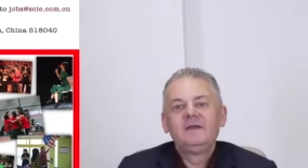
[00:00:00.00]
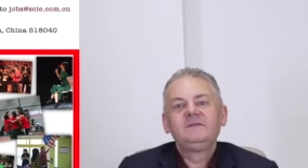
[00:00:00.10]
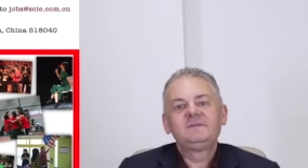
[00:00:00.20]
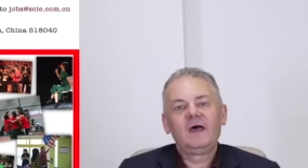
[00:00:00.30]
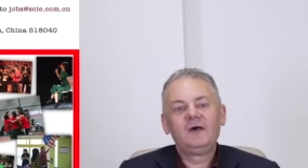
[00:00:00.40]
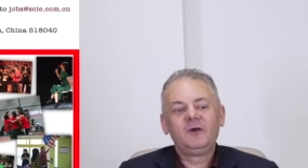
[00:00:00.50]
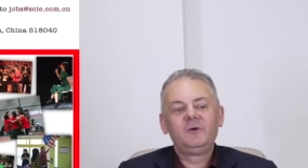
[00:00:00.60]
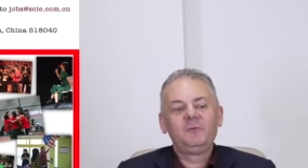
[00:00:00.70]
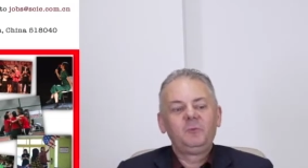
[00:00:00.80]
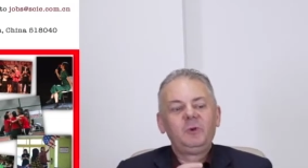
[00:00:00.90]

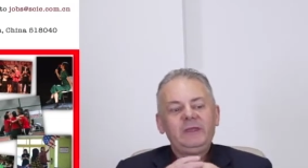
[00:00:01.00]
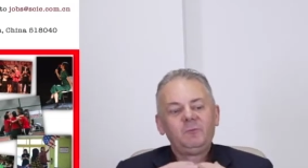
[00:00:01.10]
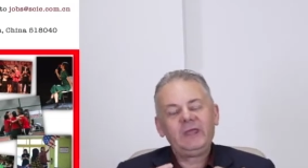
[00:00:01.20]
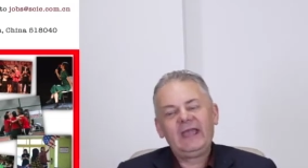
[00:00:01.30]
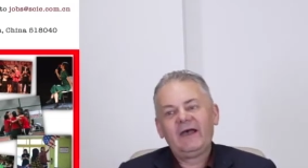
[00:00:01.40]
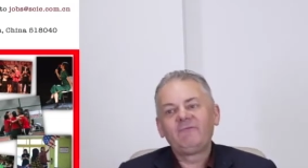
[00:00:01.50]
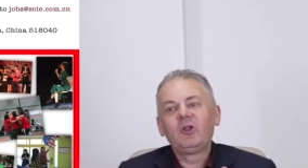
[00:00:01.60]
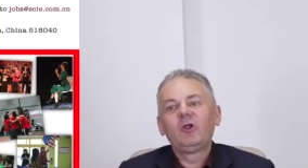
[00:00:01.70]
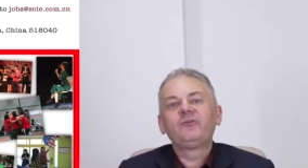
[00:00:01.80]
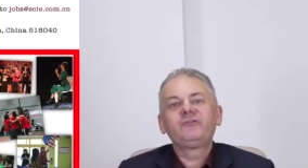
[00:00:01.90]
So we have a
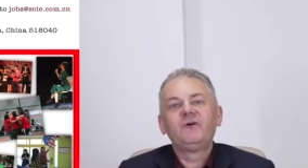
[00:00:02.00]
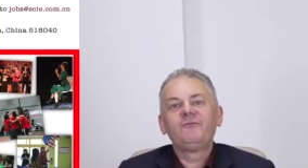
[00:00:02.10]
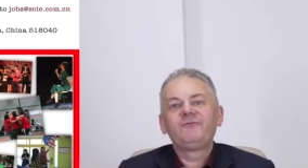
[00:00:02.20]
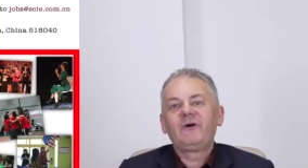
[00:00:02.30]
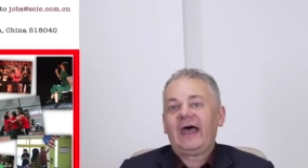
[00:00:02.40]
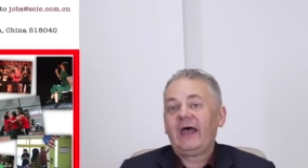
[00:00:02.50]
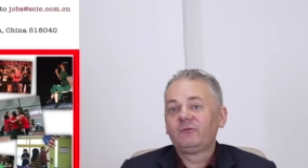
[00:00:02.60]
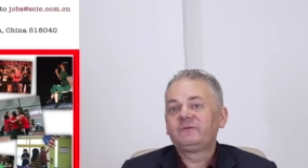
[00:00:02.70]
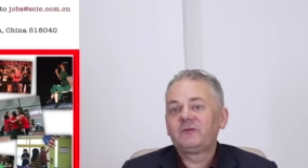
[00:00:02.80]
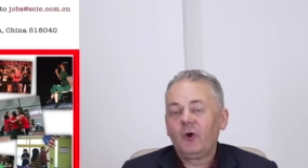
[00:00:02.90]
lot of
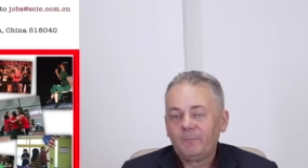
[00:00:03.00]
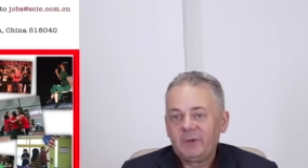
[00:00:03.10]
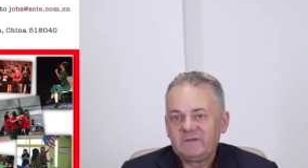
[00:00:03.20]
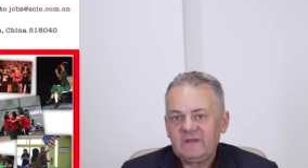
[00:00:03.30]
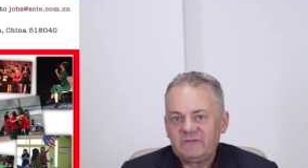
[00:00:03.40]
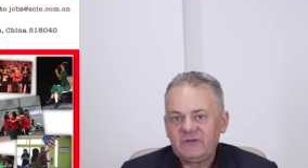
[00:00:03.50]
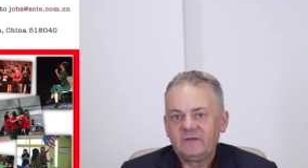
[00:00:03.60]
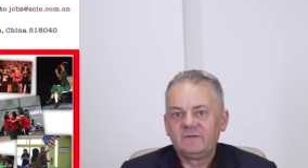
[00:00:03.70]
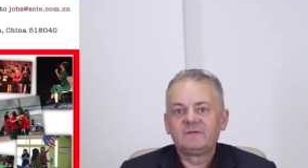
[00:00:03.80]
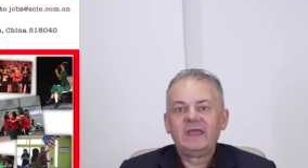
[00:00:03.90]
house
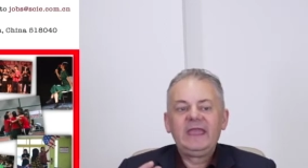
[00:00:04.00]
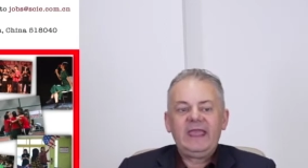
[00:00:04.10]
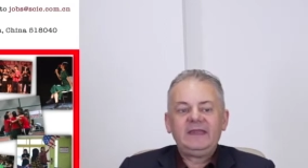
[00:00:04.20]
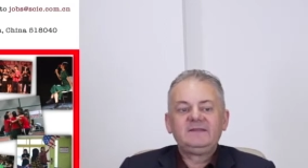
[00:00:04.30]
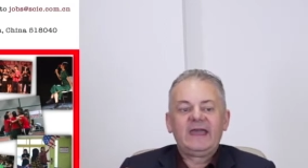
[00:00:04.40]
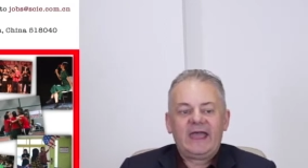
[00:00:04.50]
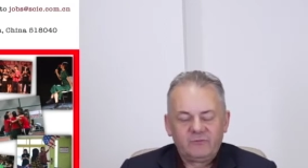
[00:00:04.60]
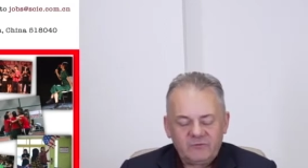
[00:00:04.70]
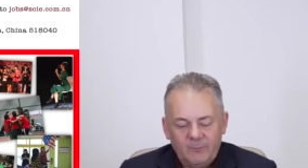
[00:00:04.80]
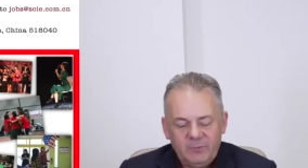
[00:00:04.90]
competitions,
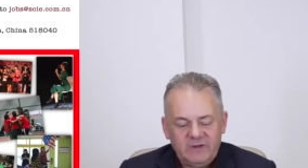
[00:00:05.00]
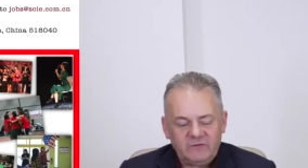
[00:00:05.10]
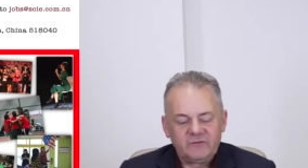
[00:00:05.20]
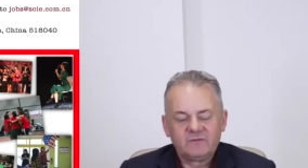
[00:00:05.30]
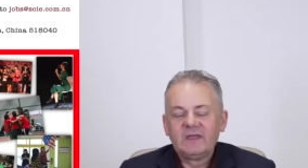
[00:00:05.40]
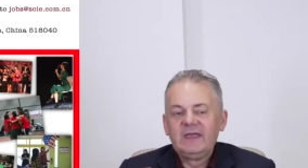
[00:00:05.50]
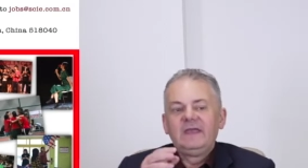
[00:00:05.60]
inter-house competitions.